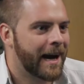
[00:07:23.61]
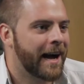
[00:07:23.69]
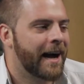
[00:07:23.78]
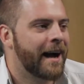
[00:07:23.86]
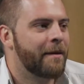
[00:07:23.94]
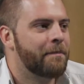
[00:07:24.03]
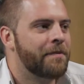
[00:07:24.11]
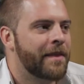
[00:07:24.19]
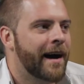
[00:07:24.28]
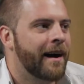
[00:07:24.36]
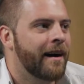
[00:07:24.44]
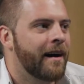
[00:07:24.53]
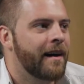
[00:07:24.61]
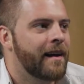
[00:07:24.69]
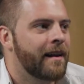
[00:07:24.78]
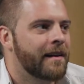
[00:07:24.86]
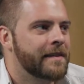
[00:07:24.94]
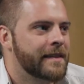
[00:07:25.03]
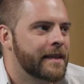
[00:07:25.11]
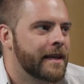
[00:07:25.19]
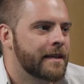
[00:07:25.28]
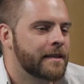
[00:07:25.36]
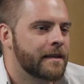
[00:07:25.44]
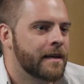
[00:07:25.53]
um, that
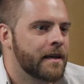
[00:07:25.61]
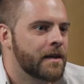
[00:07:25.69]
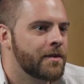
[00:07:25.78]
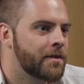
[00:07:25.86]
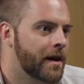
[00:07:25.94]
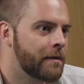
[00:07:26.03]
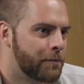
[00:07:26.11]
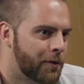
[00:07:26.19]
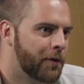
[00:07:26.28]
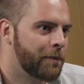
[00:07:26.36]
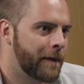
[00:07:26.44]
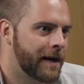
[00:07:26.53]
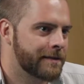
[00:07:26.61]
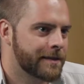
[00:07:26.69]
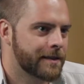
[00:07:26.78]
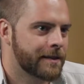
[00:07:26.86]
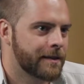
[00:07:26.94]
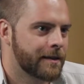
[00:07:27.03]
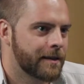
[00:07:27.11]
highlighted the UK broadband